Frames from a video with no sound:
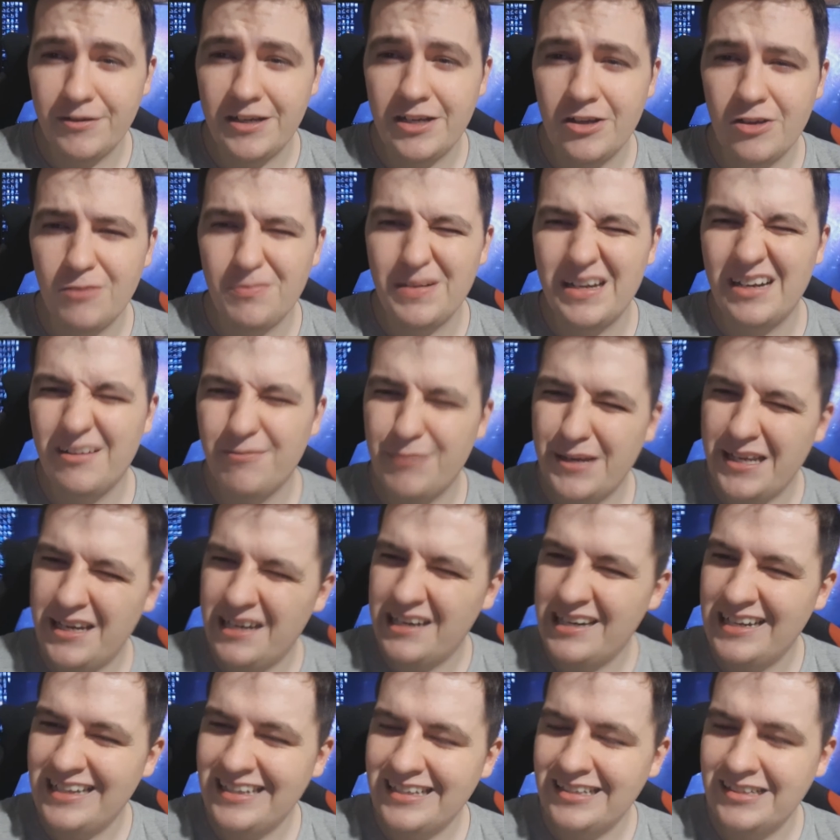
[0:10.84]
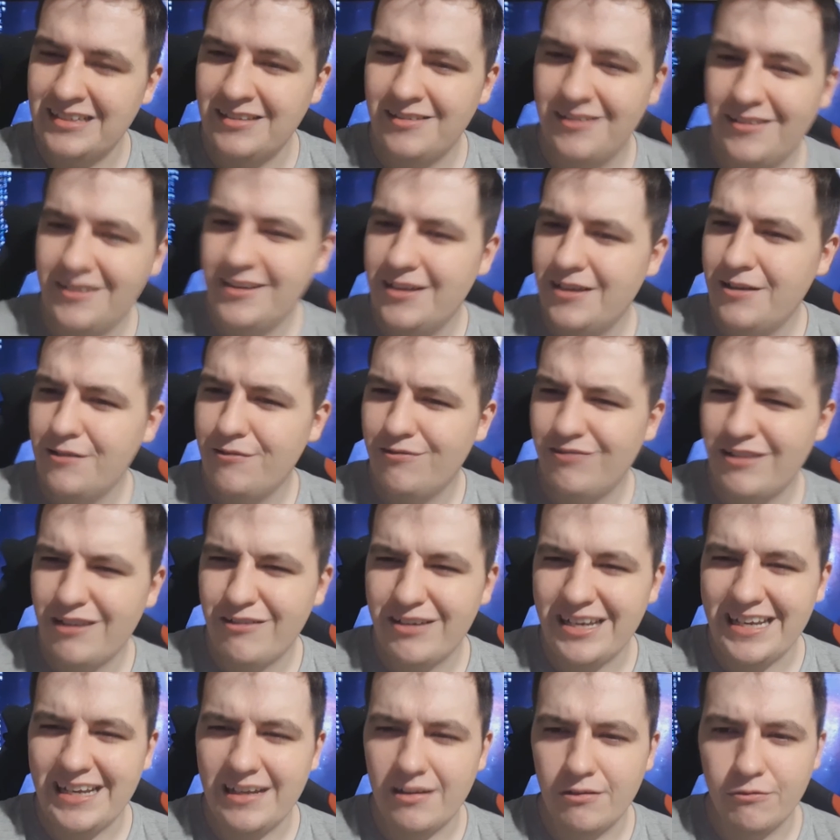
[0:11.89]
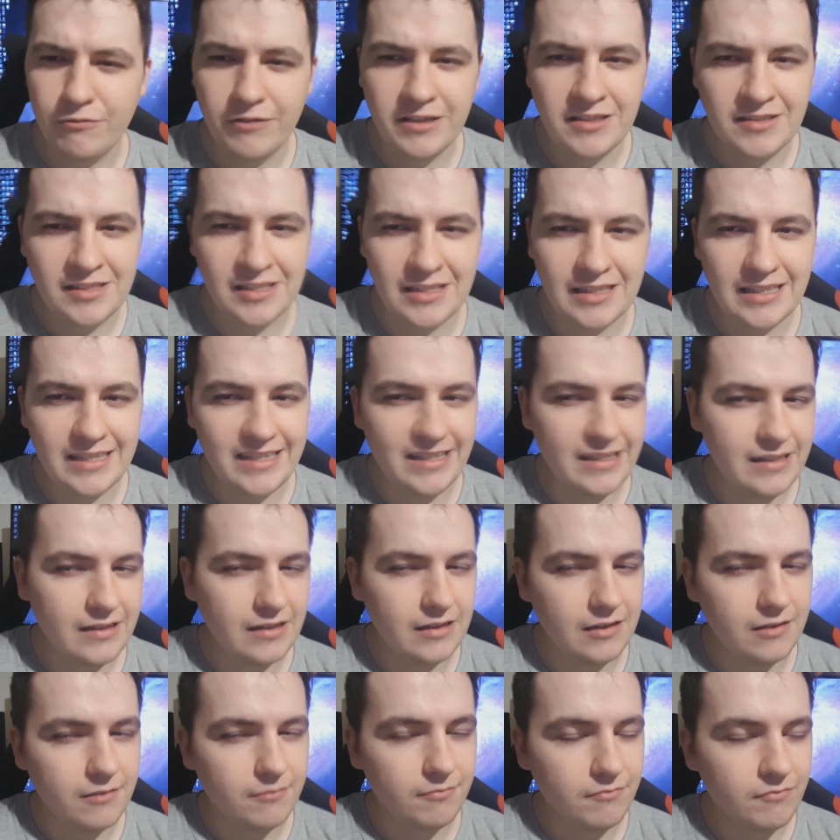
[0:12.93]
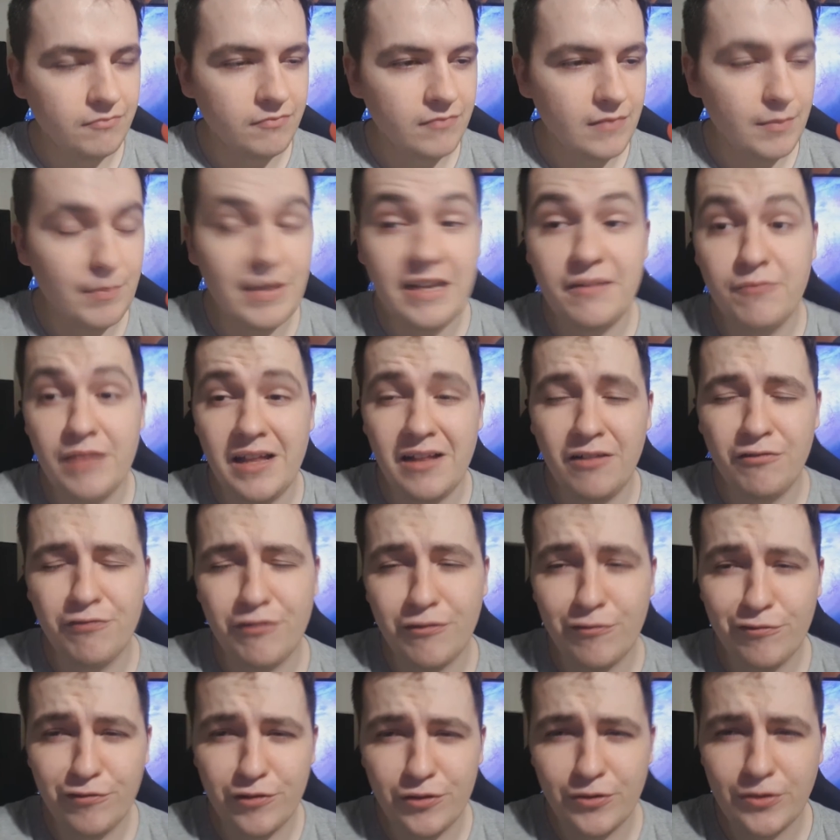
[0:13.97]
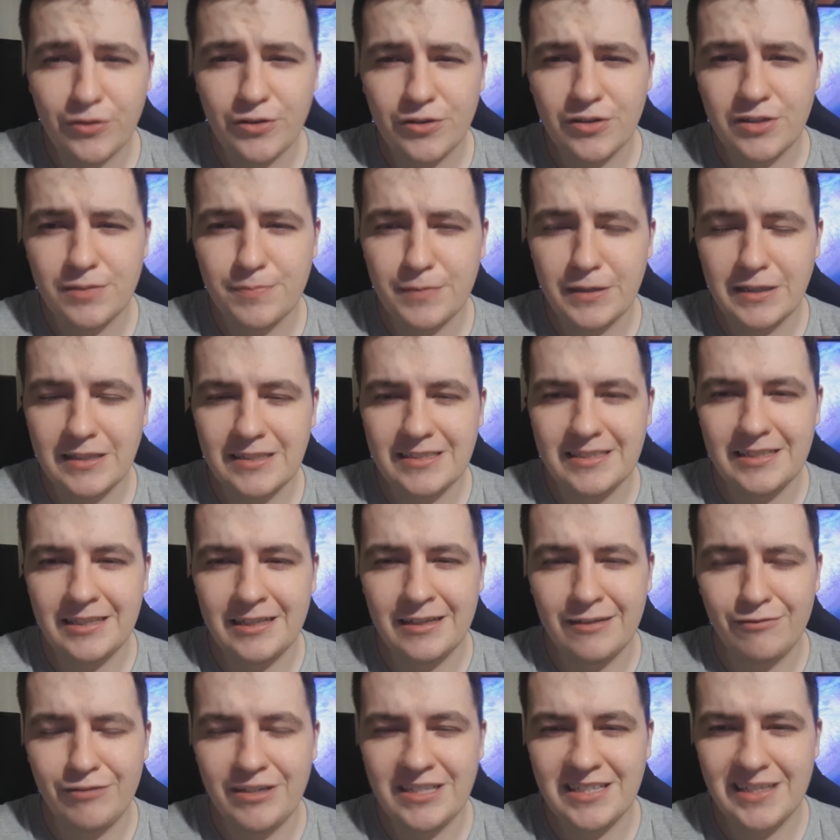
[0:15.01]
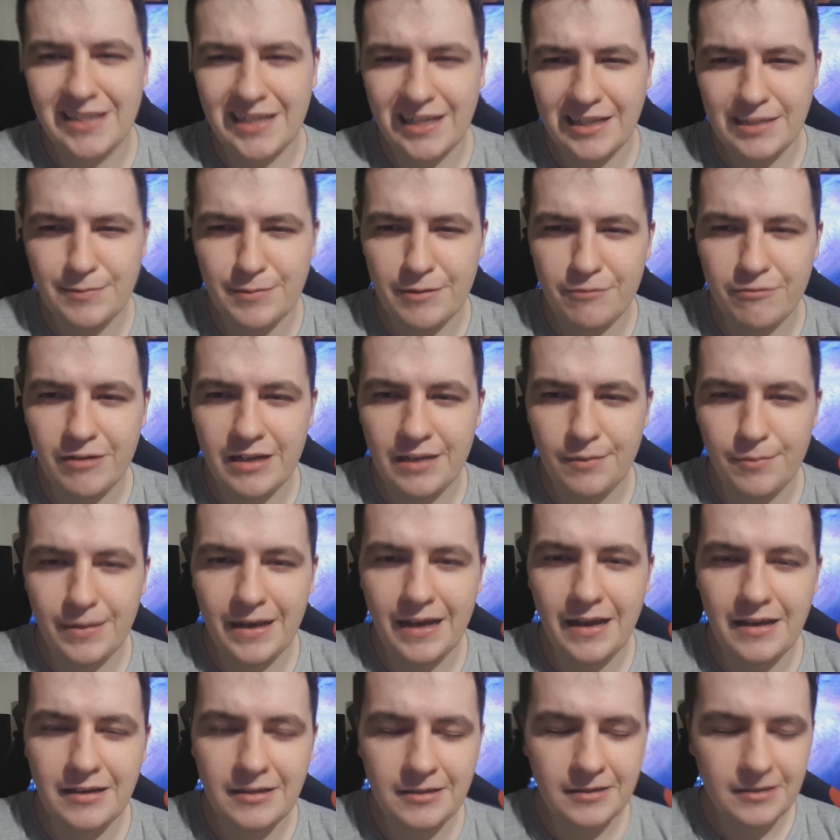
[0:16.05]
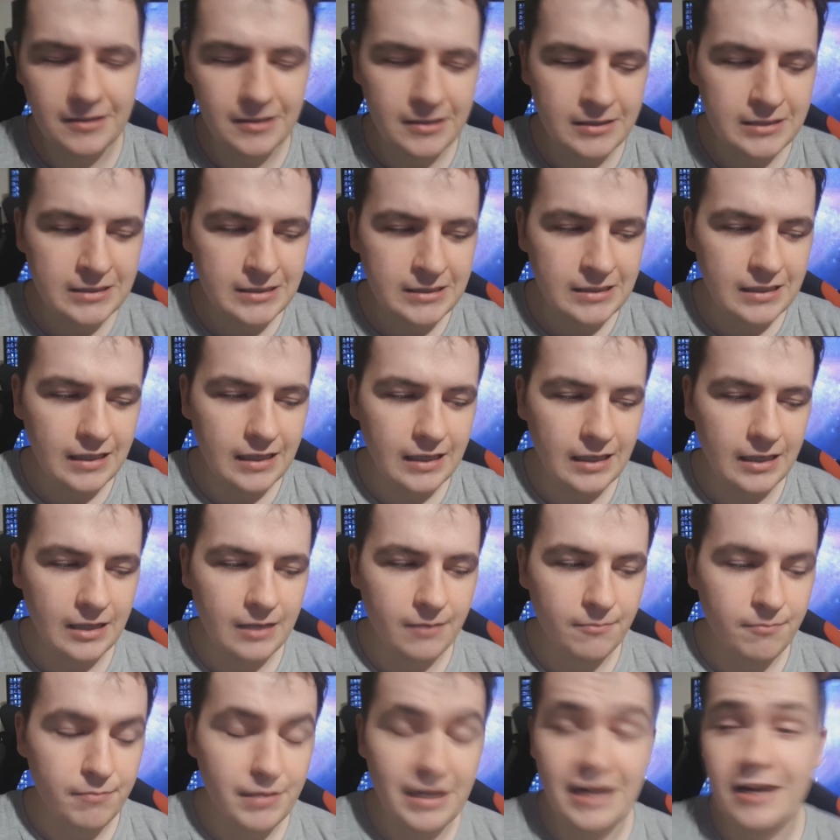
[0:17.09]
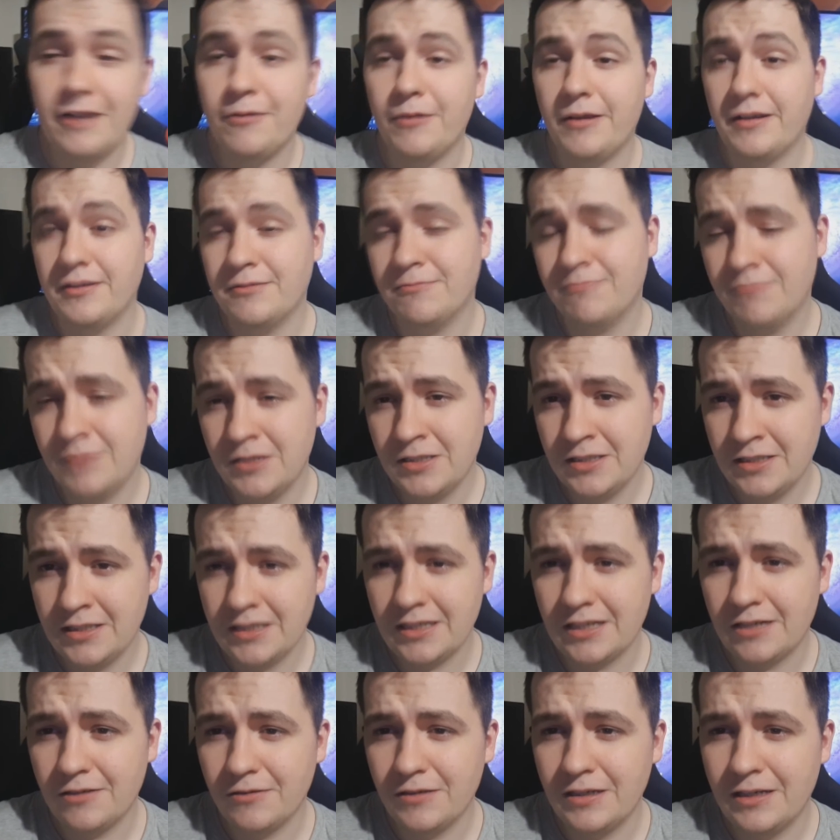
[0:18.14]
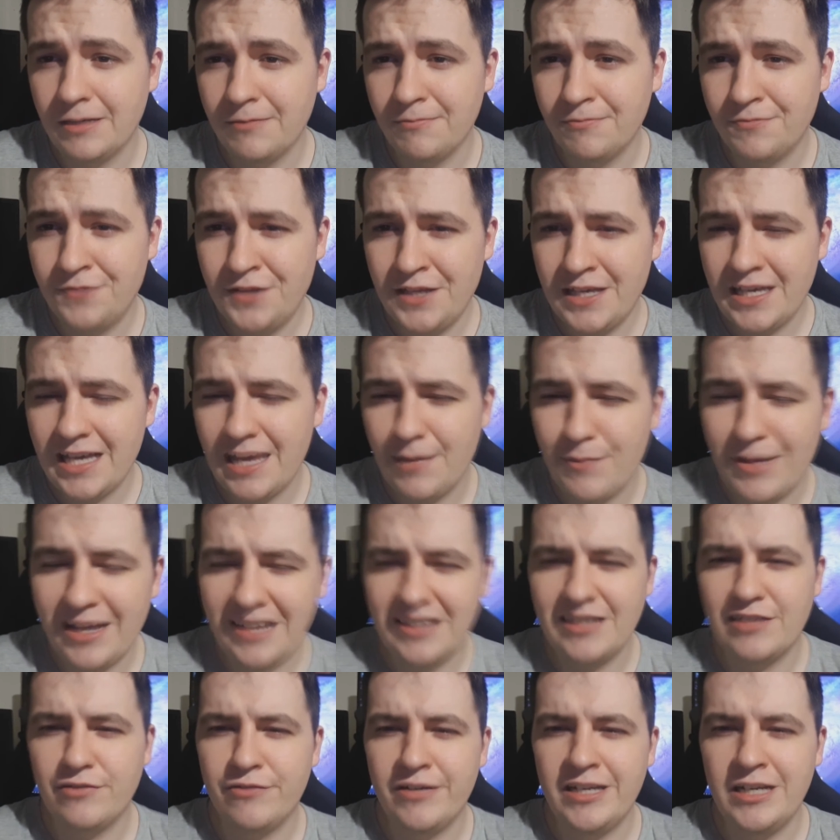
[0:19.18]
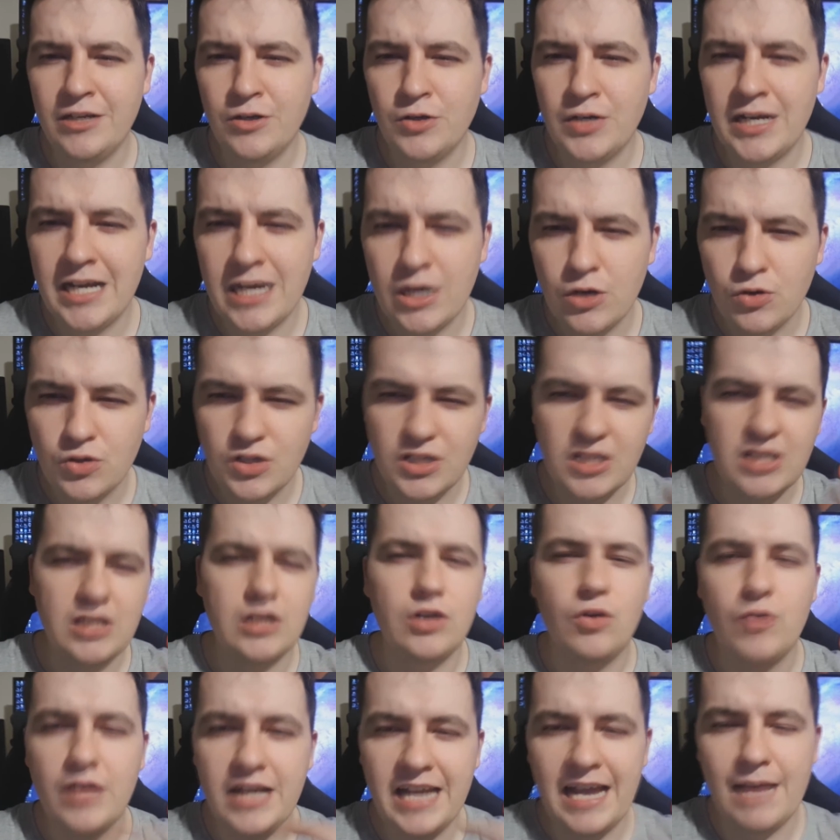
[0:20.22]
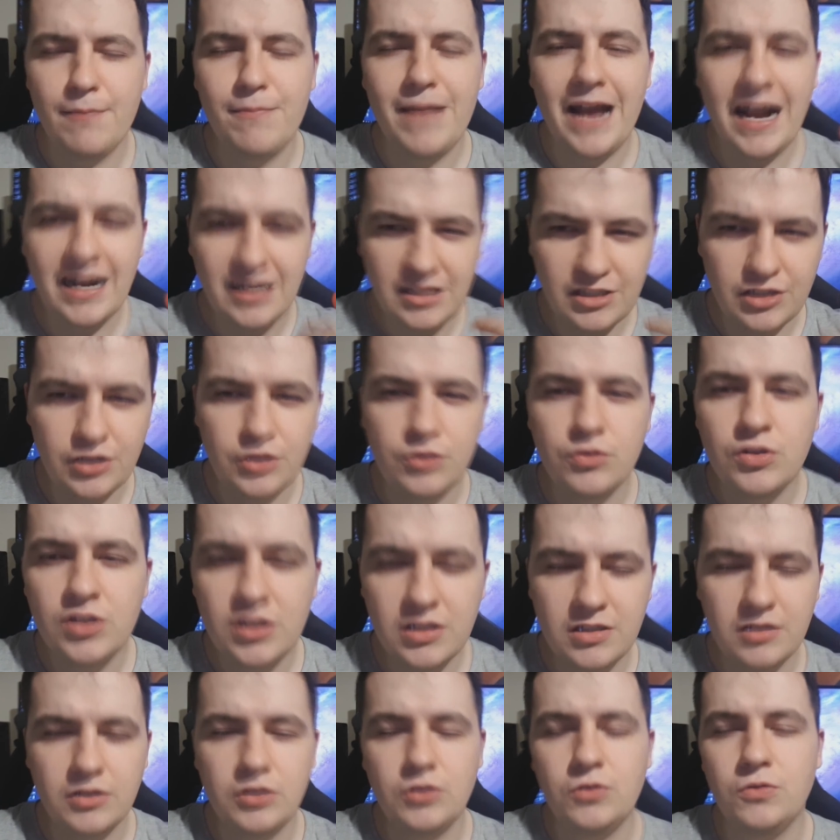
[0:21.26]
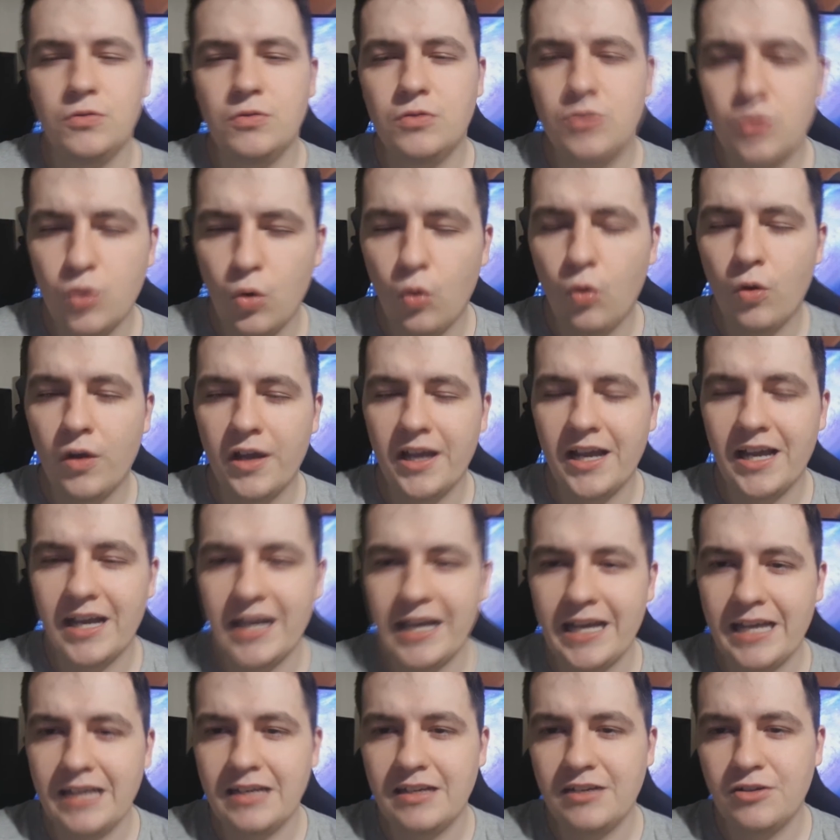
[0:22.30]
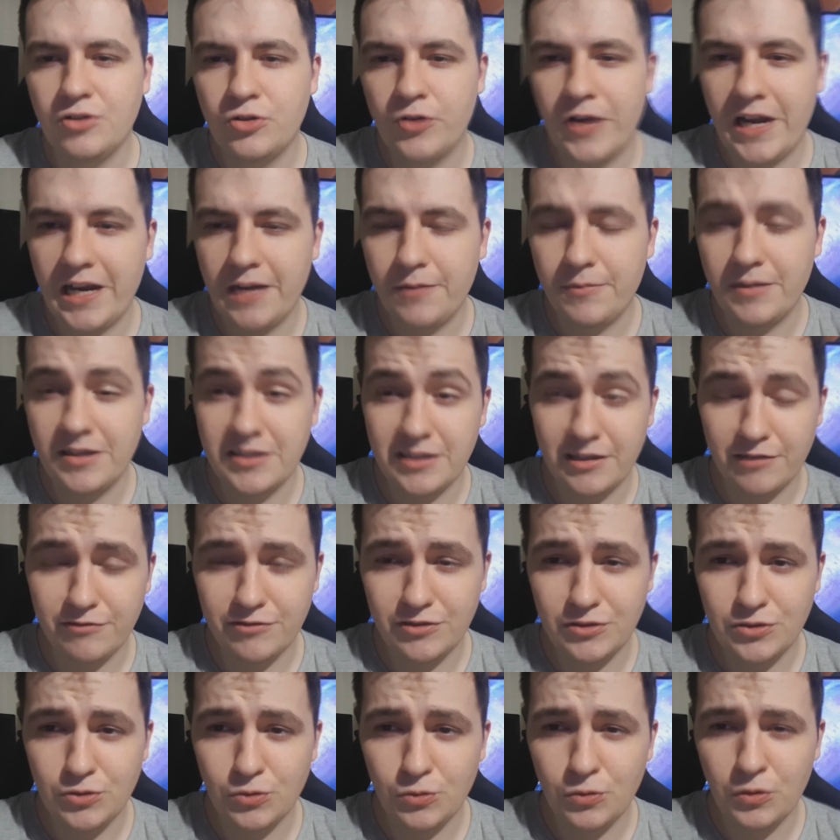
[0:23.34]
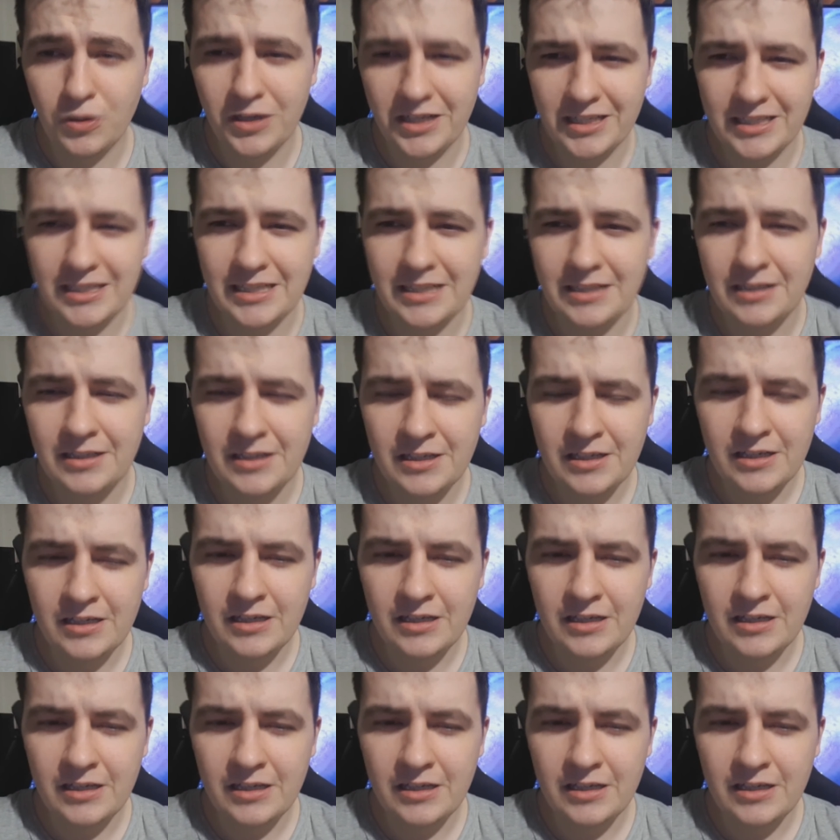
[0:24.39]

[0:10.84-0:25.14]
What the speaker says: a video, but I've been very ill recently. Been ill for a few years, but recently it's been really bad. But anyways, I'm making this video now to slowly get back to used to talking again and training myself to talk again